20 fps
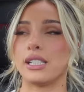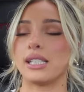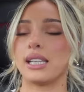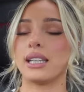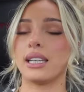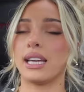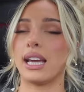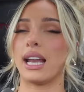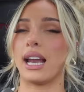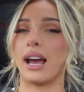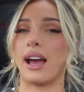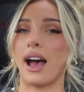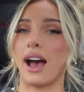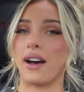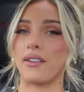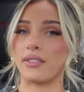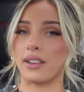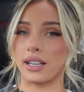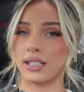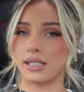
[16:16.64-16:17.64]
recently, and I
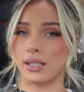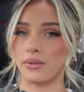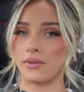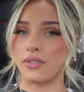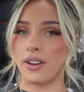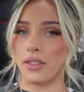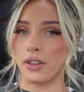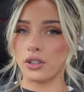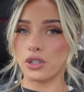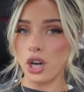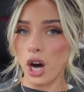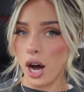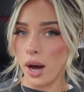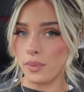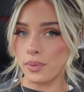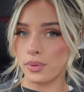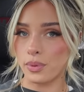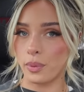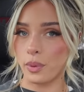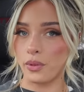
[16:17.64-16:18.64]
have like some feather
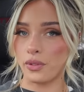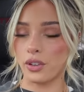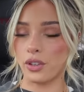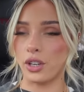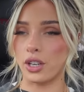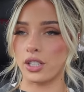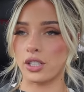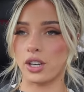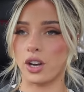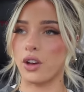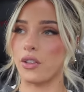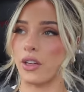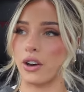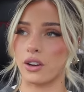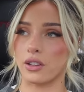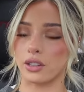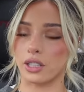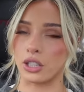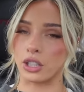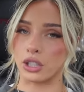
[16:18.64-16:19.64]
tops from a few years ago that
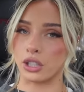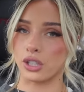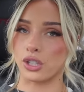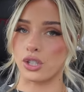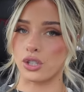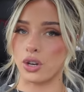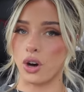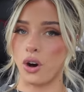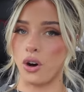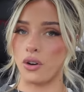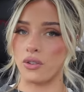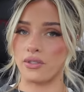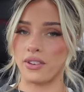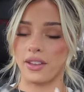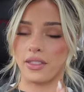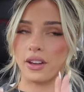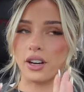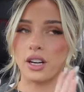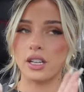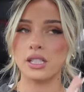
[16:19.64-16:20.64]
are literally just all
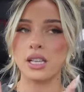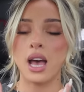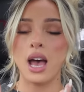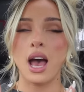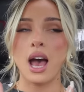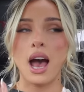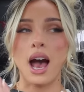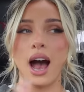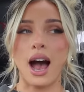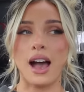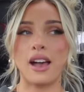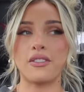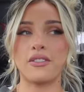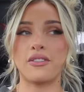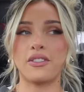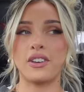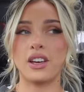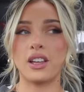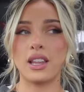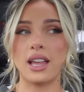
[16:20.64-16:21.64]
feathers, I
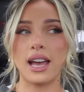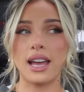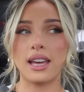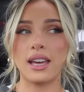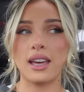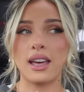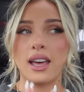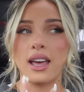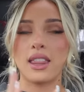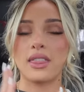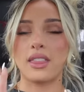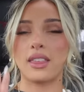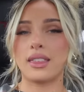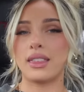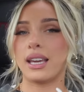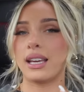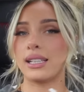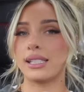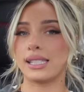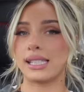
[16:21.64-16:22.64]
feel like the
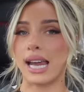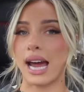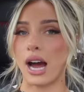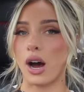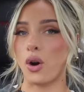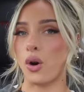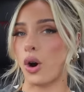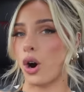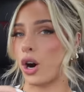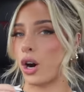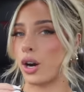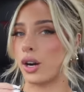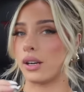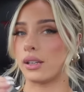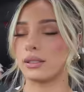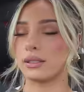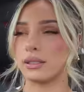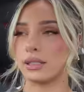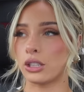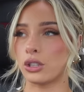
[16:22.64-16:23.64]
things now
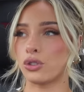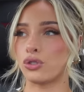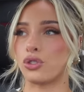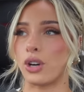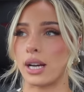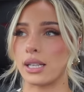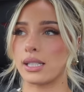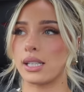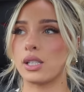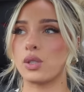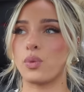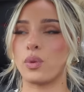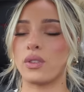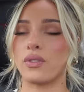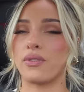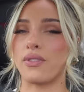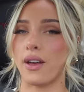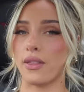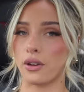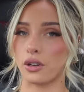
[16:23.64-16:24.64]
are little dresses with
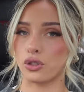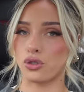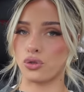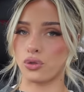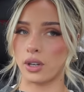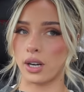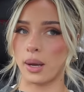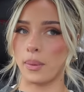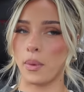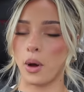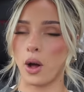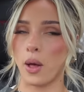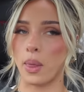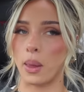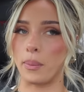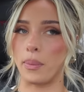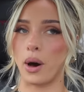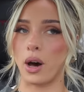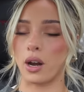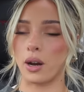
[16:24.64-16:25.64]
feather trim on
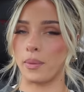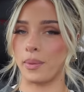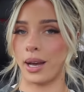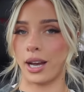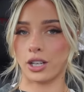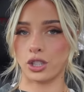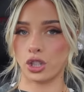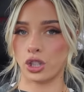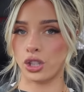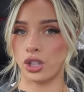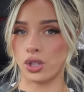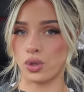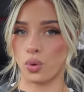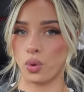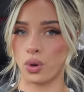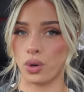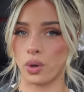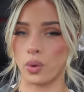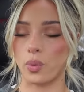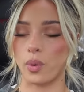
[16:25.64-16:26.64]
the bottom. I actually just
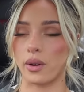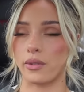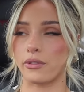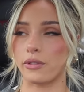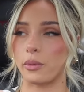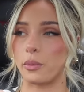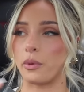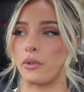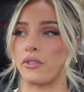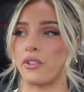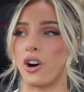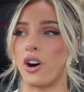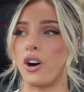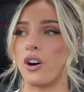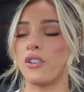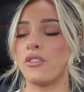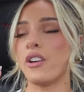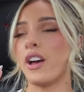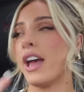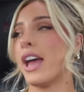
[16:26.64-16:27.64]
ordered one from
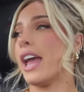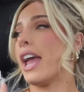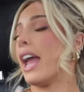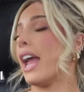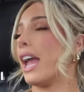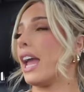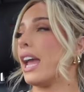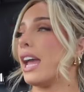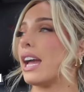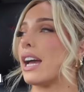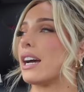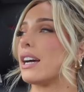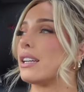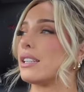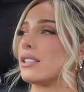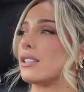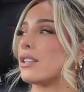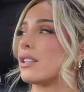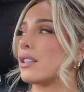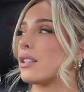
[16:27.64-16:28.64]
Revolve,
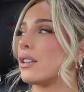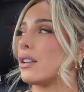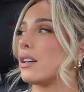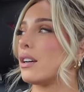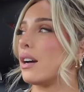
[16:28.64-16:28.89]
and